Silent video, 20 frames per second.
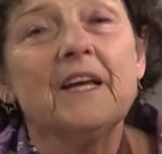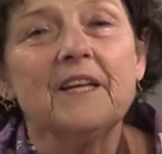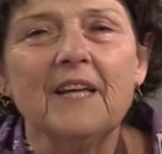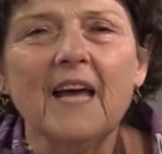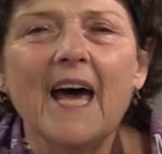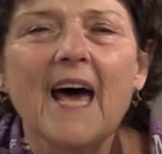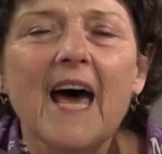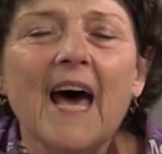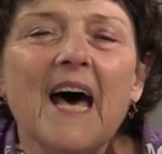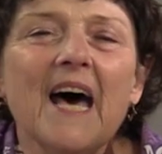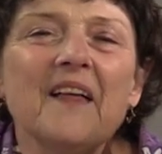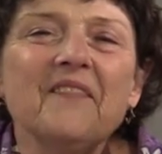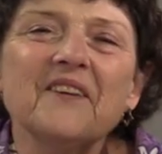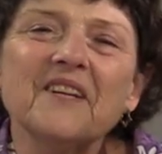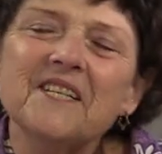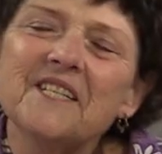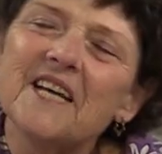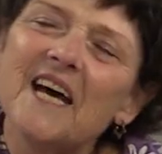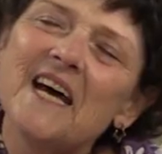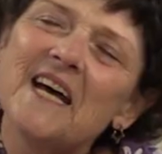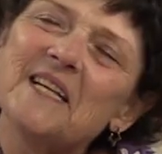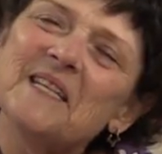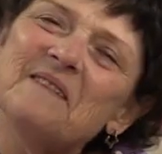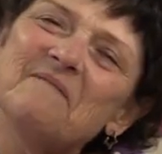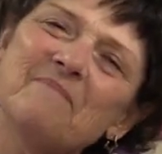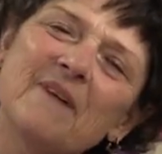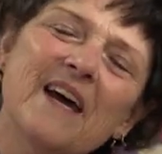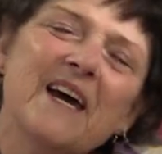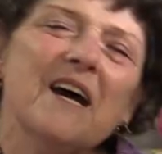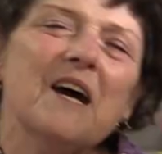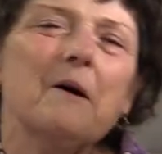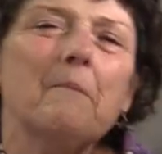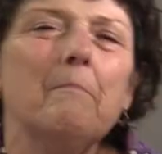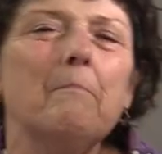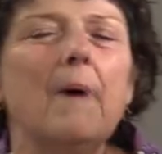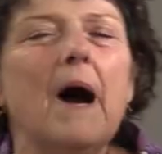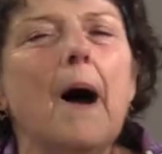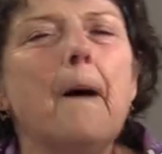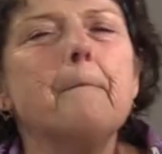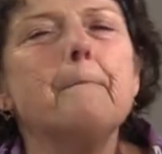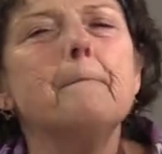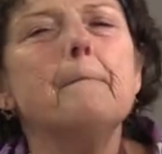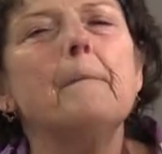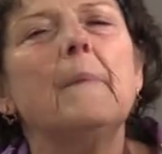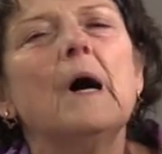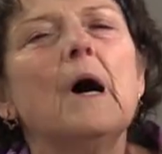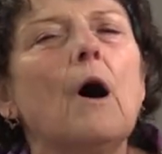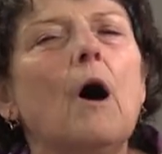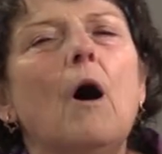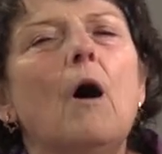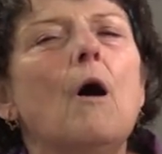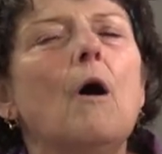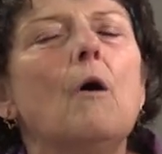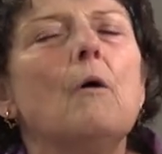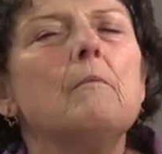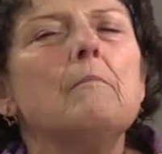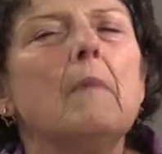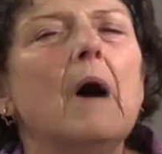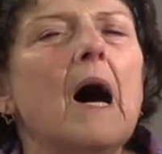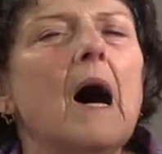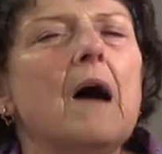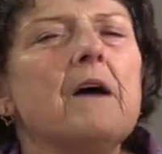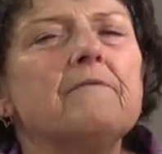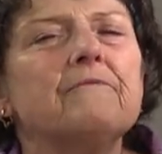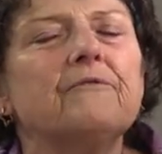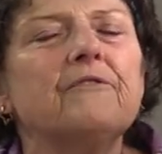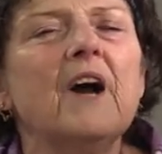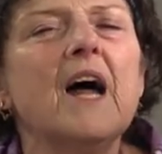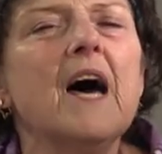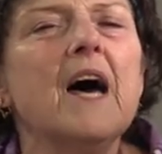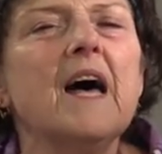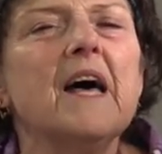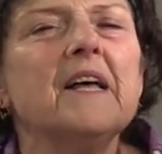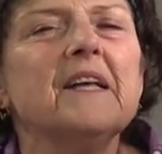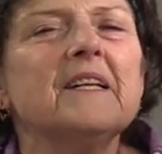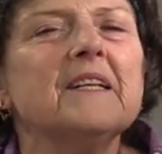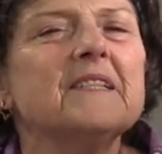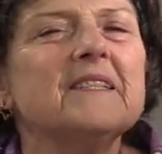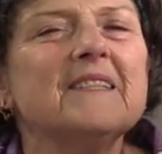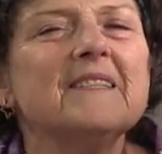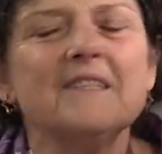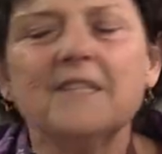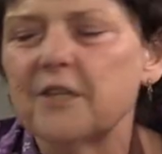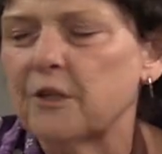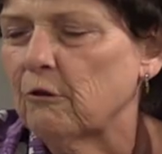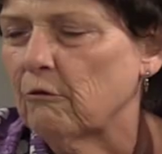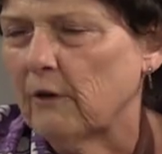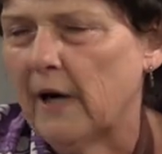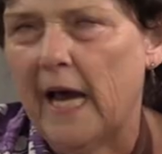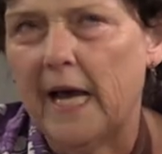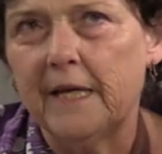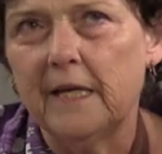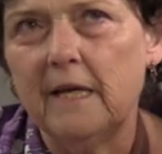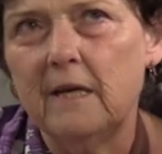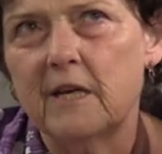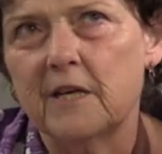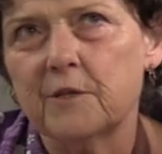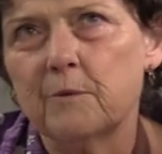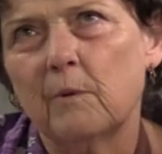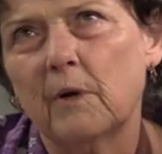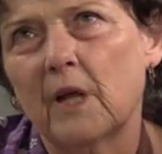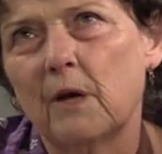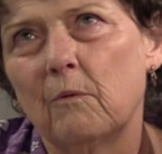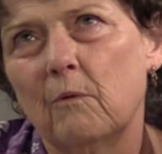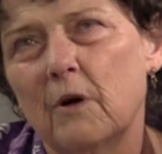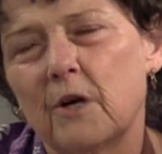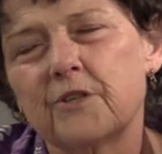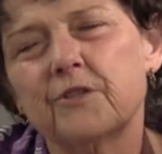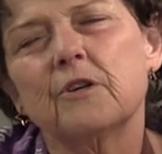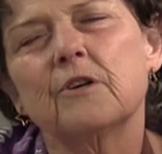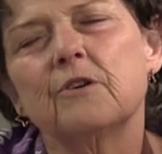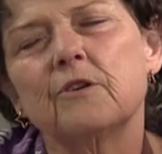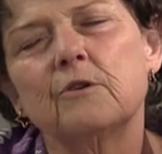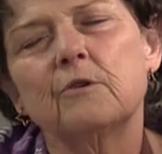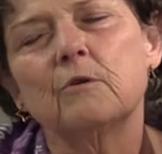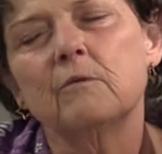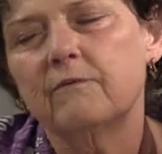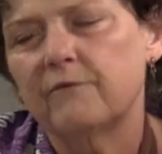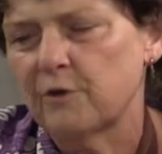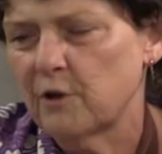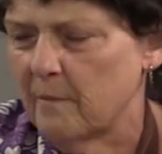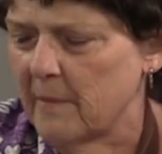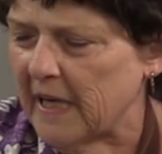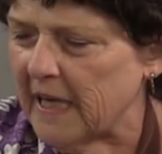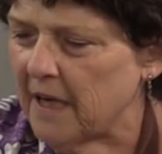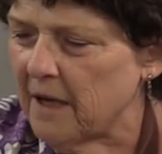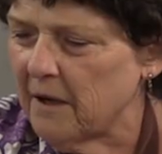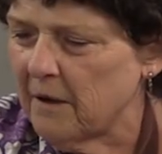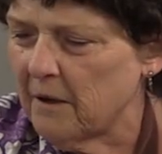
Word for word: yeah, the Teddy Bear Bamba, all my friends. You ready? Here's what I want you to do for me.